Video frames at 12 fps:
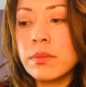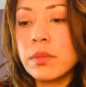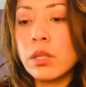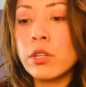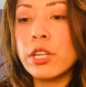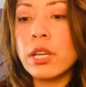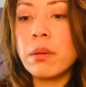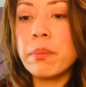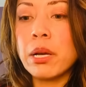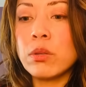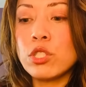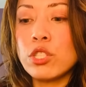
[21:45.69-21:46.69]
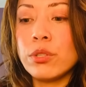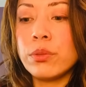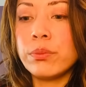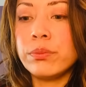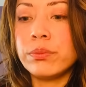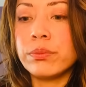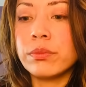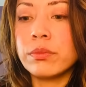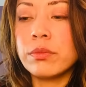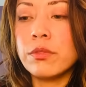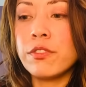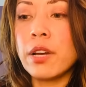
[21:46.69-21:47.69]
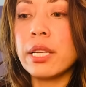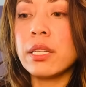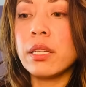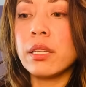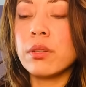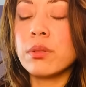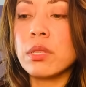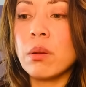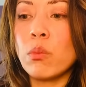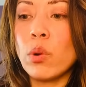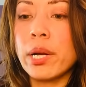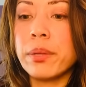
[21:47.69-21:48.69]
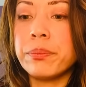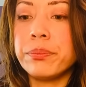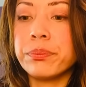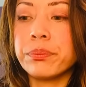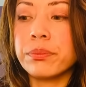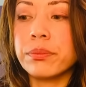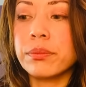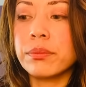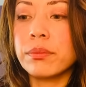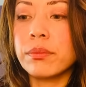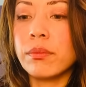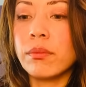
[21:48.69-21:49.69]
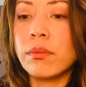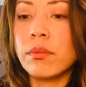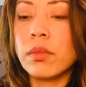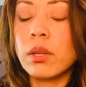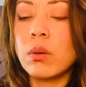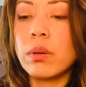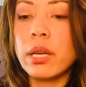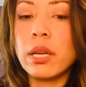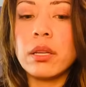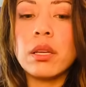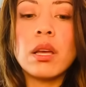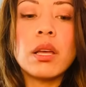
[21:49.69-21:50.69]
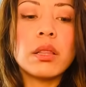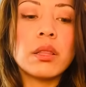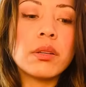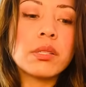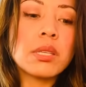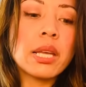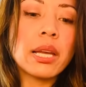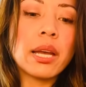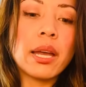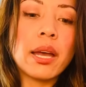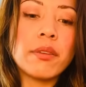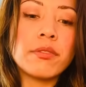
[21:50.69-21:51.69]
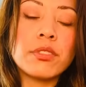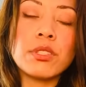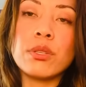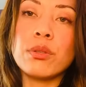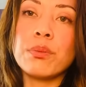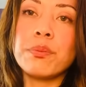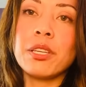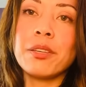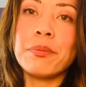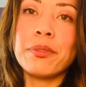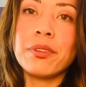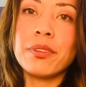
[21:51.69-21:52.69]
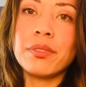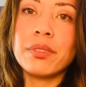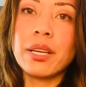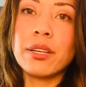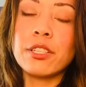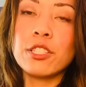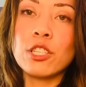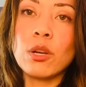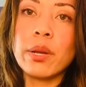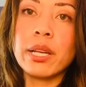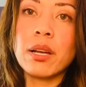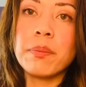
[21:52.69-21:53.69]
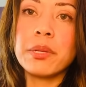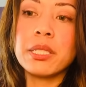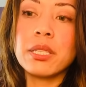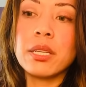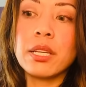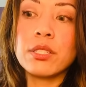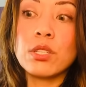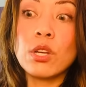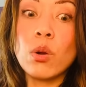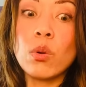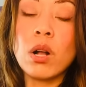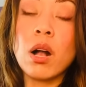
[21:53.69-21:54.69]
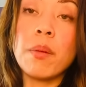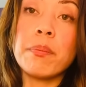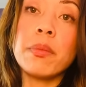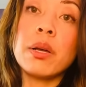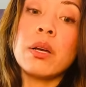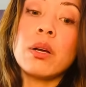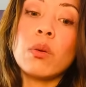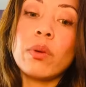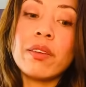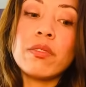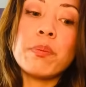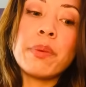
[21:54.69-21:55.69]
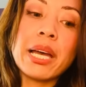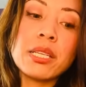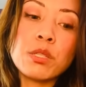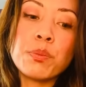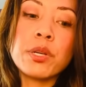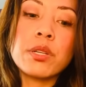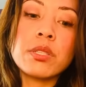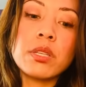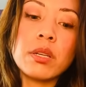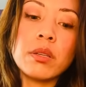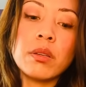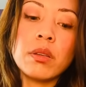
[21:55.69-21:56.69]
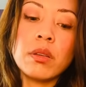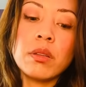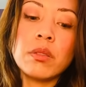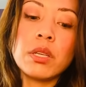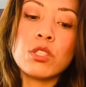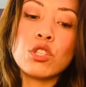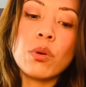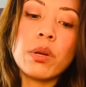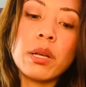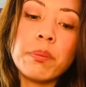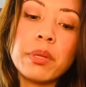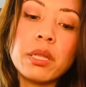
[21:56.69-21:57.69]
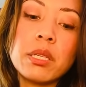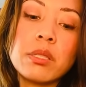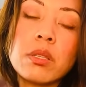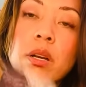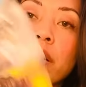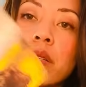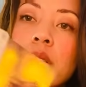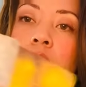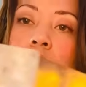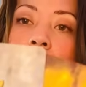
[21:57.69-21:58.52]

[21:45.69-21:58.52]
Learning about you. Finding you somewhere. Okay, looks like I have two people that are showing up in today's no-com. We have a past person that's showing up in these cards.